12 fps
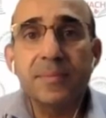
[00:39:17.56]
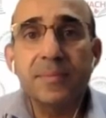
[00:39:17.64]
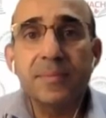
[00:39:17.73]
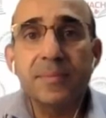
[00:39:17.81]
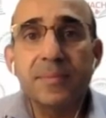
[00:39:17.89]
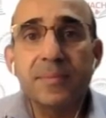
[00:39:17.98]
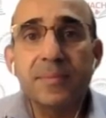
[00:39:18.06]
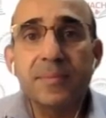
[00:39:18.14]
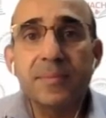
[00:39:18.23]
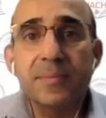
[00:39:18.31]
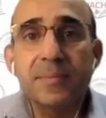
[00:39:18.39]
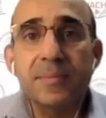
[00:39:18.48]

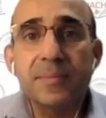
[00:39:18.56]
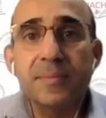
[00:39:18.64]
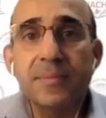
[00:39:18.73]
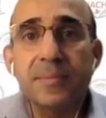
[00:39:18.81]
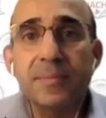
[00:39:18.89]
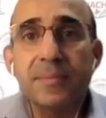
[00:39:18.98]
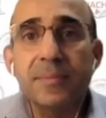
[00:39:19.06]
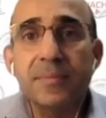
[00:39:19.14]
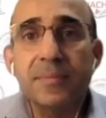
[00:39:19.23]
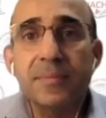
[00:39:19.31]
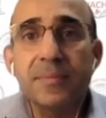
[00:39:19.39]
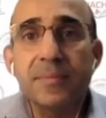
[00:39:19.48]

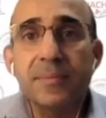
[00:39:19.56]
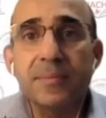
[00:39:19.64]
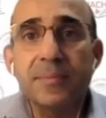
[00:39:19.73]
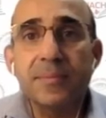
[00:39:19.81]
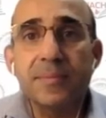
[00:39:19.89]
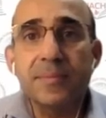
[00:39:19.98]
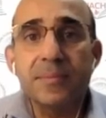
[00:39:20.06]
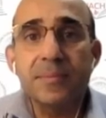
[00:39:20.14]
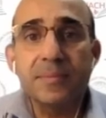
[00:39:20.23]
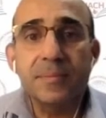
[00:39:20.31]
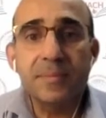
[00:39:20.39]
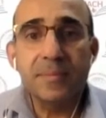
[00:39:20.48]

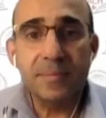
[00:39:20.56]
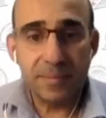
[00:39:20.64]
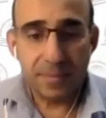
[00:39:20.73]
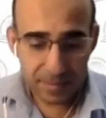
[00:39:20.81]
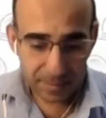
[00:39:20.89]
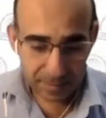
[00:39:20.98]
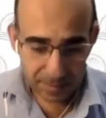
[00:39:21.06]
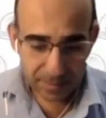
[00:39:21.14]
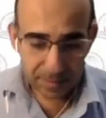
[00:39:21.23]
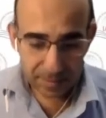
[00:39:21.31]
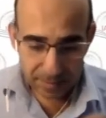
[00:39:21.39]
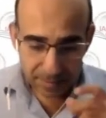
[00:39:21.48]

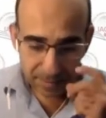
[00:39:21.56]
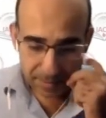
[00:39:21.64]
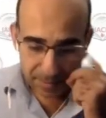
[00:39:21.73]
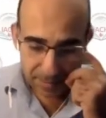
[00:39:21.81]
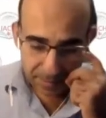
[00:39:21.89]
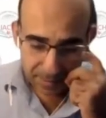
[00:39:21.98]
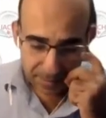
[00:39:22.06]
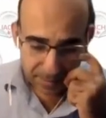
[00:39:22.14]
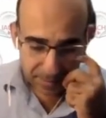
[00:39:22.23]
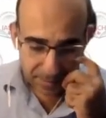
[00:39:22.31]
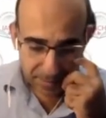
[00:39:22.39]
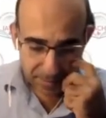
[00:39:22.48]

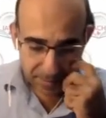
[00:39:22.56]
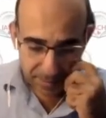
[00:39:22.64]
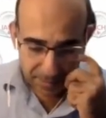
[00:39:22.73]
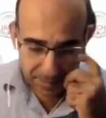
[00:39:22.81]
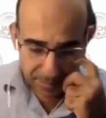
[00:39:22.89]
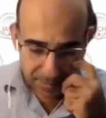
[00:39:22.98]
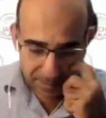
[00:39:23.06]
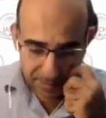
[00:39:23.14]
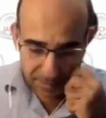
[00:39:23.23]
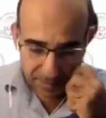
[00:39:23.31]
The person shown says nothing.